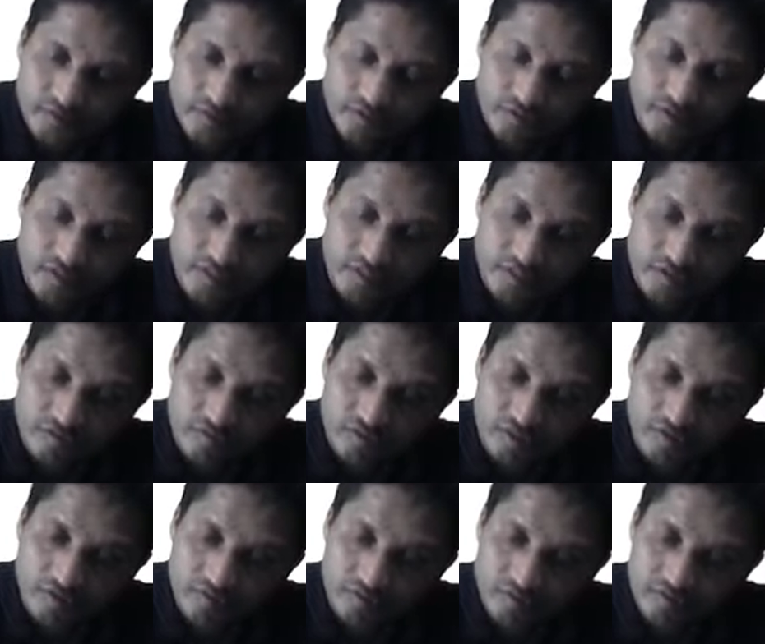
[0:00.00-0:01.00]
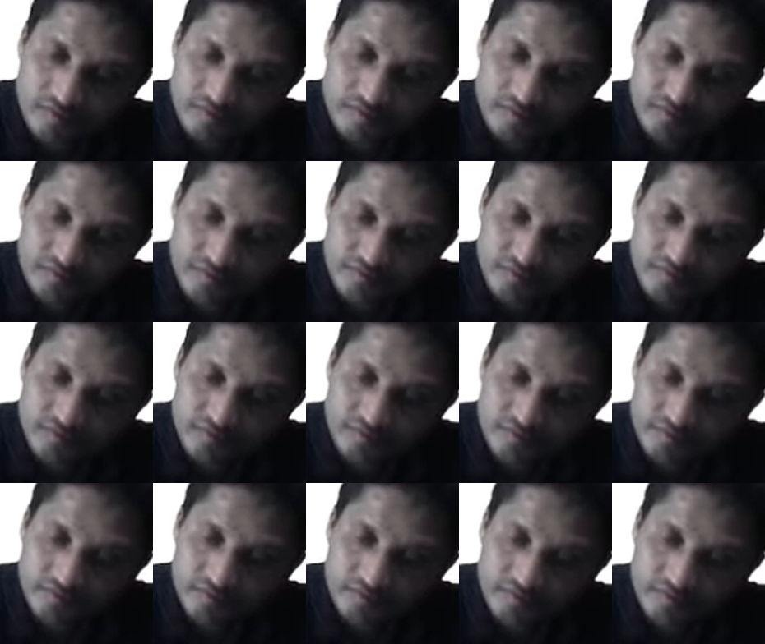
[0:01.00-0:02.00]
So this is ruled out.
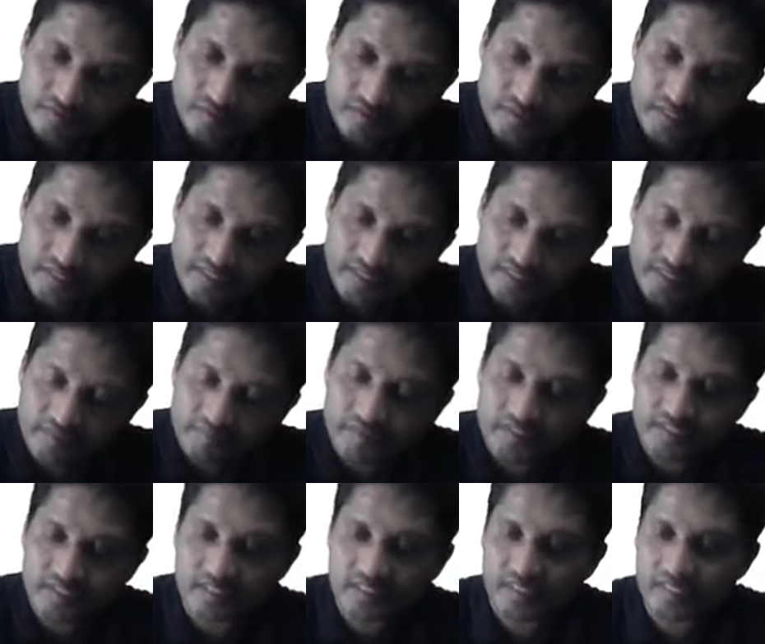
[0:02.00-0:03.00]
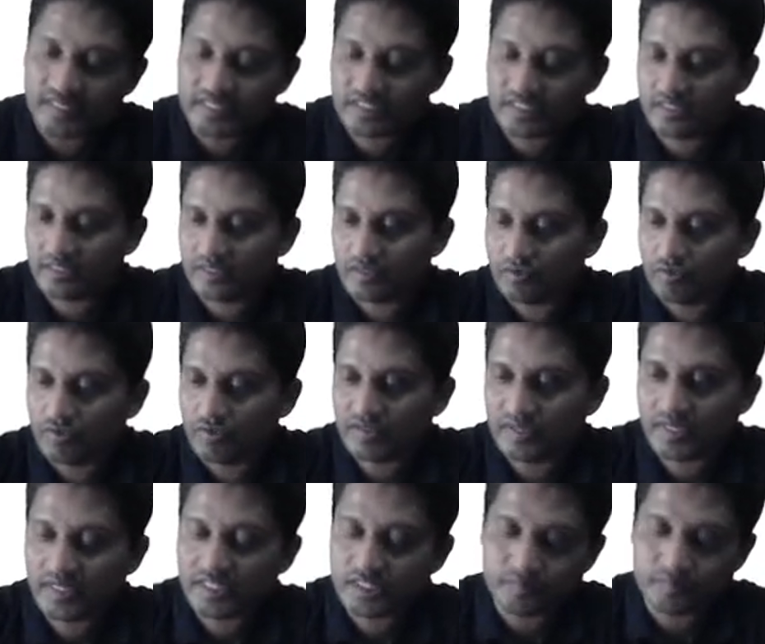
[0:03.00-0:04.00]
Okay, let me check the next. Root
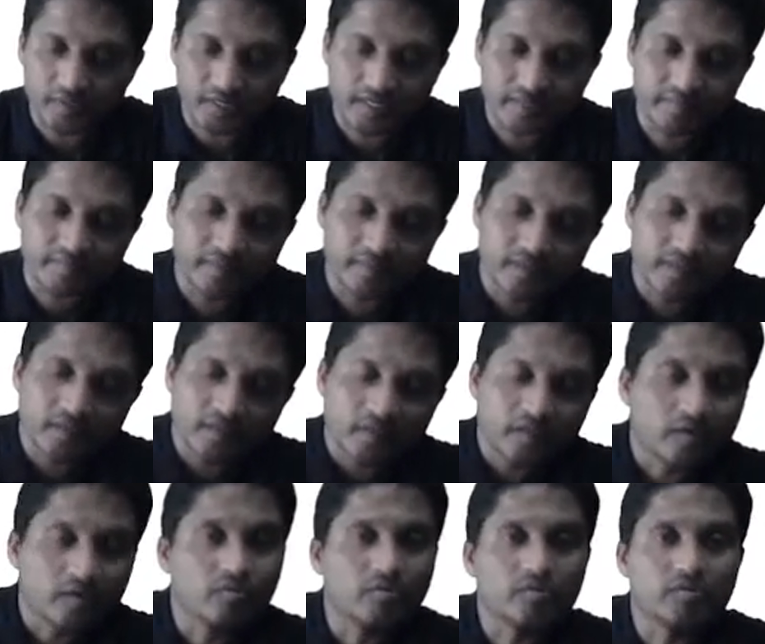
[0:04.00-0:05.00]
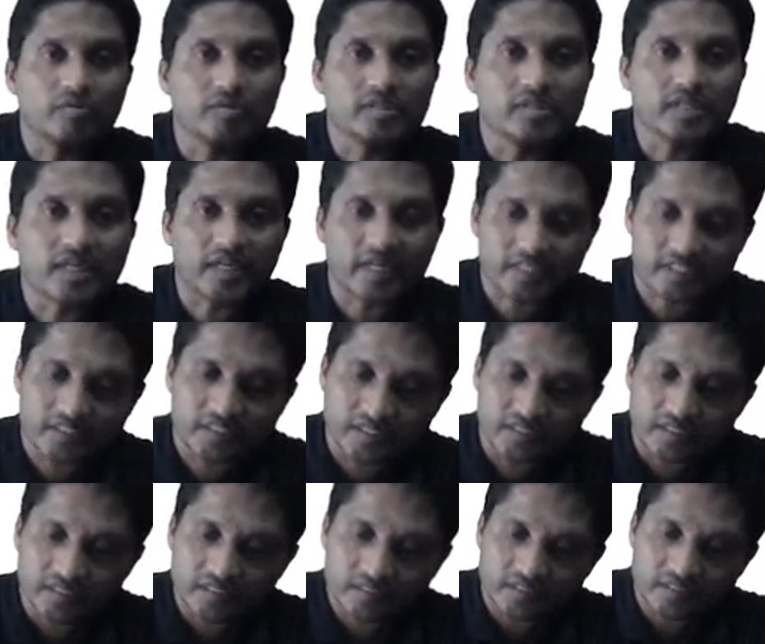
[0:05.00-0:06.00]
3 is prime, root 2 is
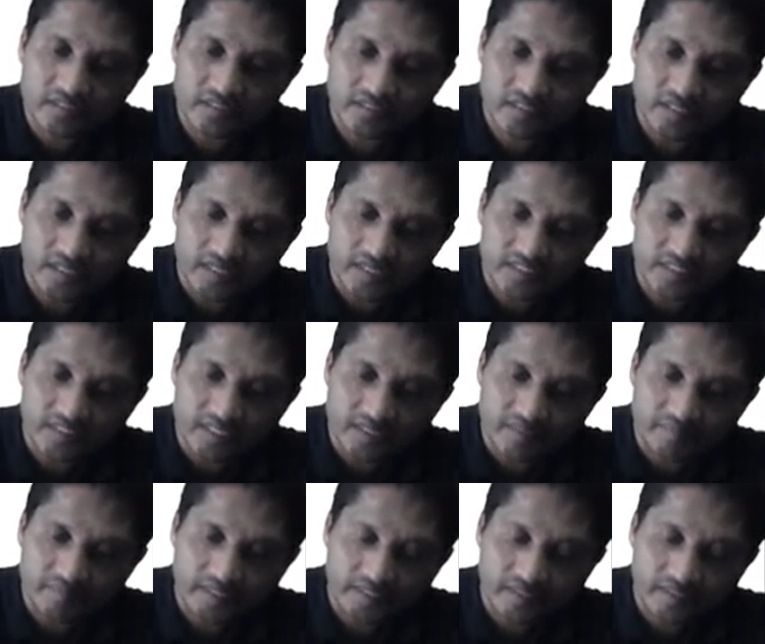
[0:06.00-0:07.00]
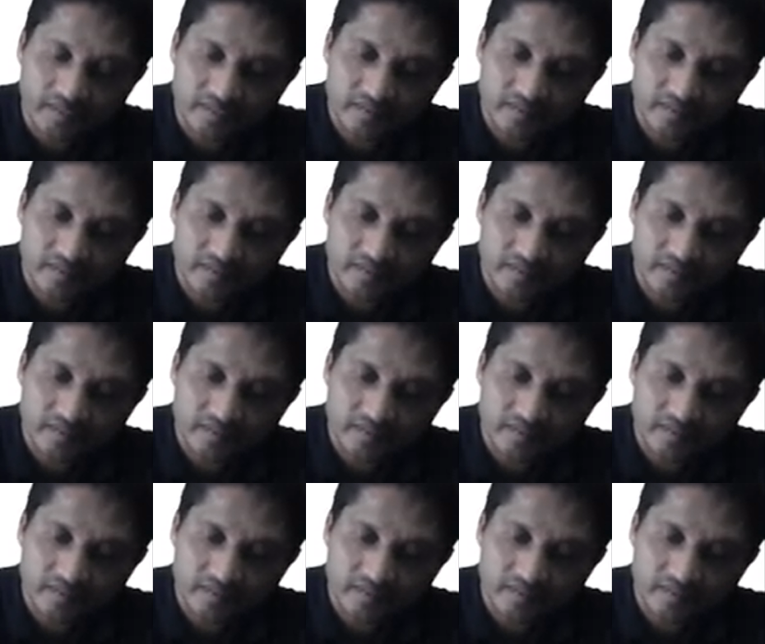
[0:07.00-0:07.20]
irrational. This is correct statement.